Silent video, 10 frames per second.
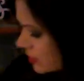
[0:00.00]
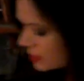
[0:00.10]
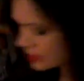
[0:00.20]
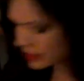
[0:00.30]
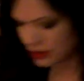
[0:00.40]

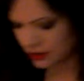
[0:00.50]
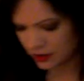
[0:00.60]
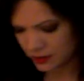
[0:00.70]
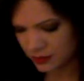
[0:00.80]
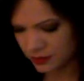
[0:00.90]
Oracle.
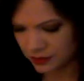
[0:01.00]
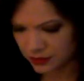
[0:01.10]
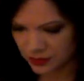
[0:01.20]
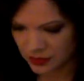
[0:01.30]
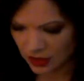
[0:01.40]

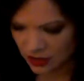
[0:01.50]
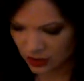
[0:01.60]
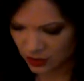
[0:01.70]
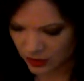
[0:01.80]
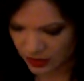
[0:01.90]

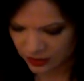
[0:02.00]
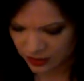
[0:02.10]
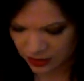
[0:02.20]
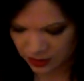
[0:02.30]
What else do we